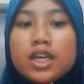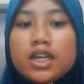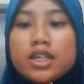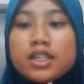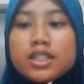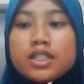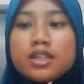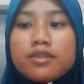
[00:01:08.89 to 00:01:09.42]

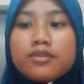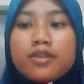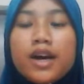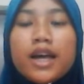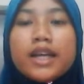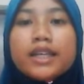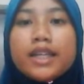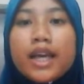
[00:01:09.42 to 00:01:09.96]
is
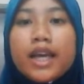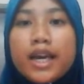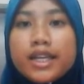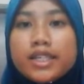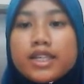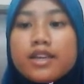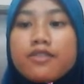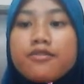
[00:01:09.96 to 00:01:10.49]
defined
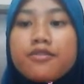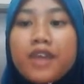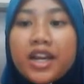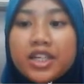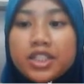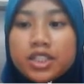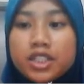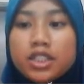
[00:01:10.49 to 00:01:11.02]
as
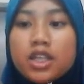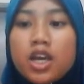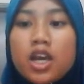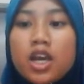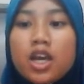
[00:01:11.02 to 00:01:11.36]
infection